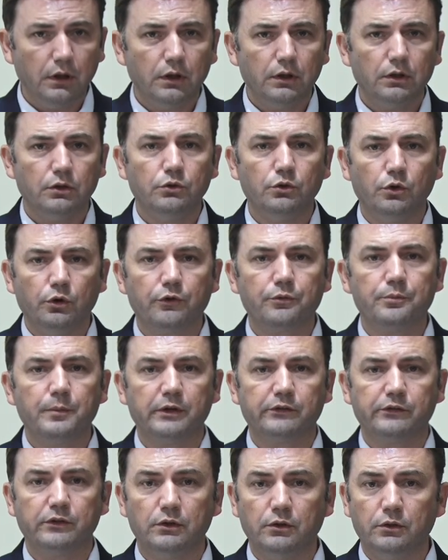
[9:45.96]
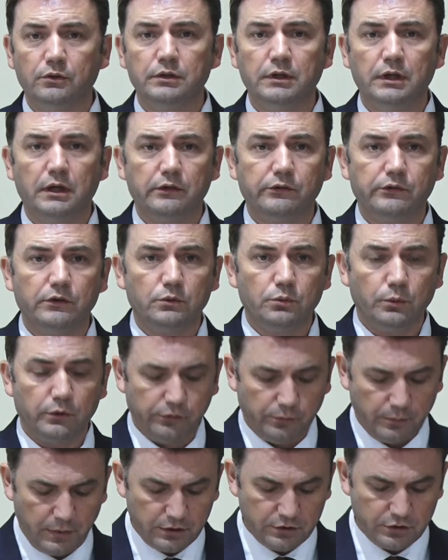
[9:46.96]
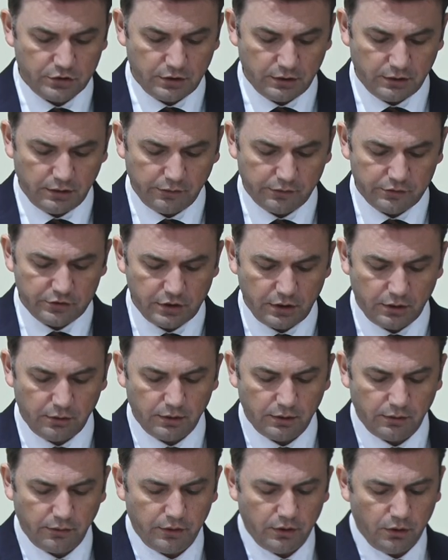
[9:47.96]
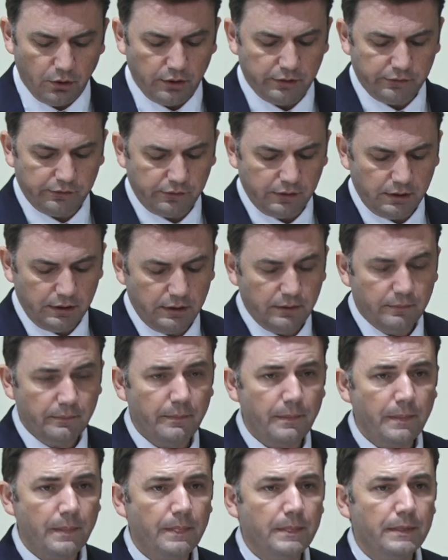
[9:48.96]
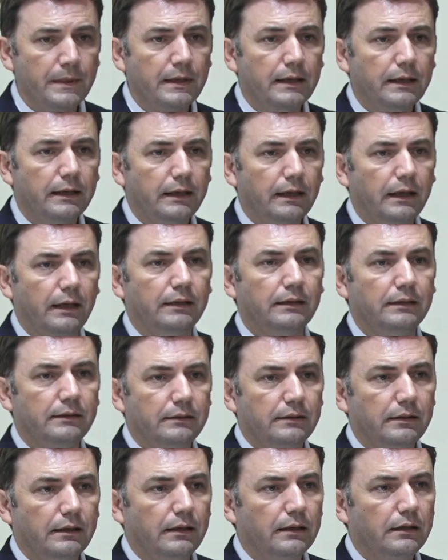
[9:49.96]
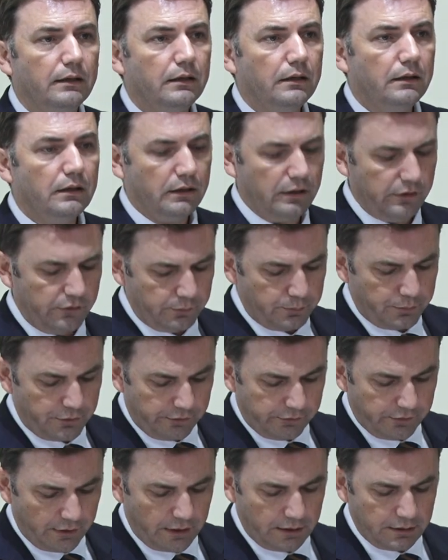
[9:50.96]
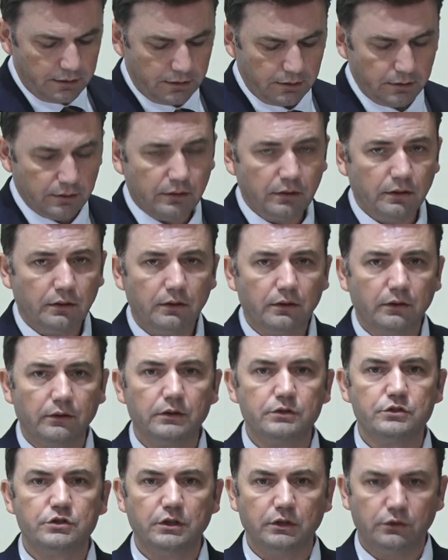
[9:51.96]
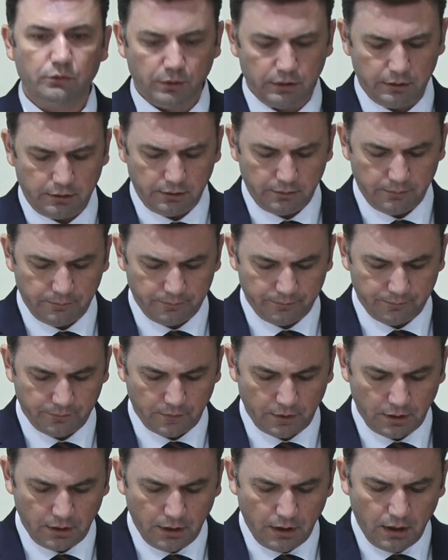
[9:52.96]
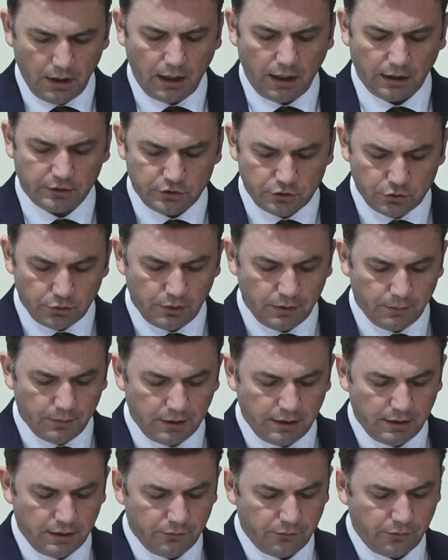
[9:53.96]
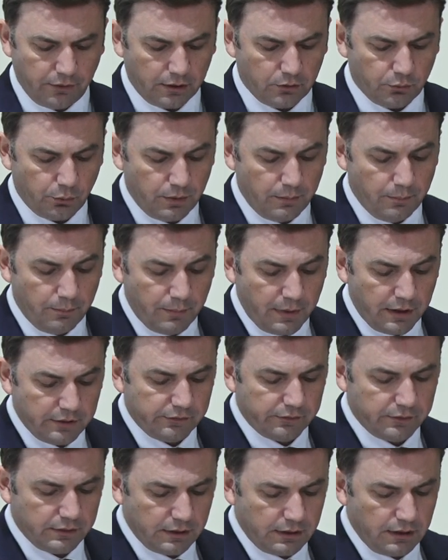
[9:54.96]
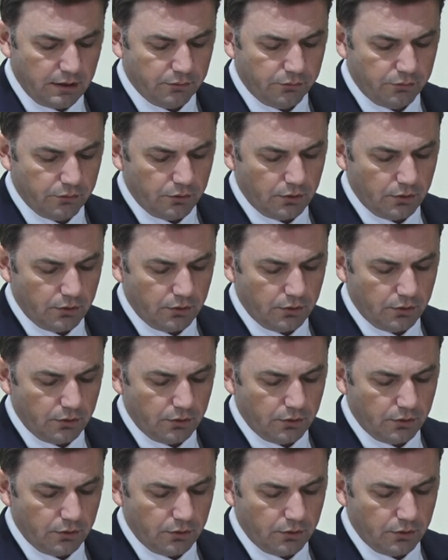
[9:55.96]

North Macedonia, as it was mentioned, is chairing the OSCE, and India is presiding the G20. I truly believe that we must give